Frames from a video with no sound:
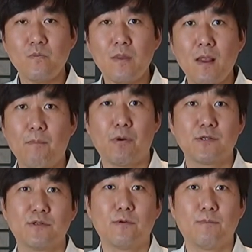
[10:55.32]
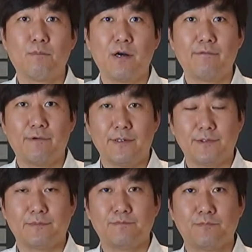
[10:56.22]
a personal preference.
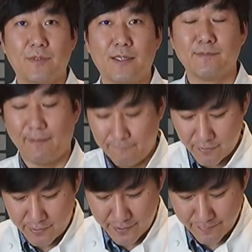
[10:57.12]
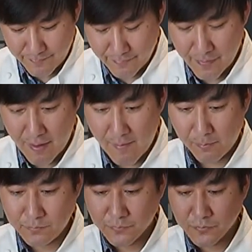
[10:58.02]
That's my verdict.
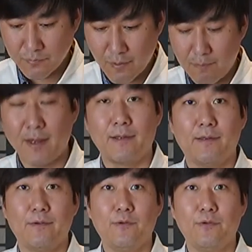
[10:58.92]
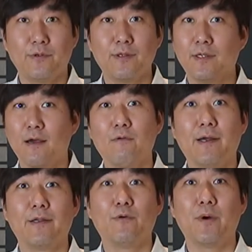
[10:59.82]
But you can tell
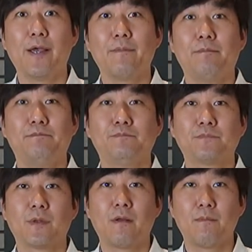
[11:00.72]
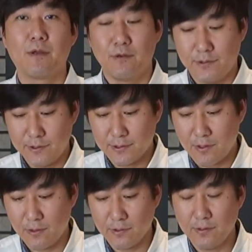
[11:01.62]
right away because it's
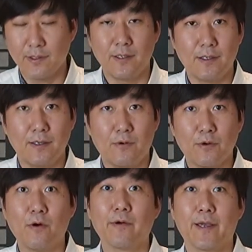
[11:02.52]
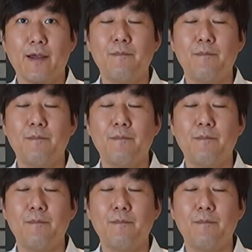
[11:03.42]
got the okoge,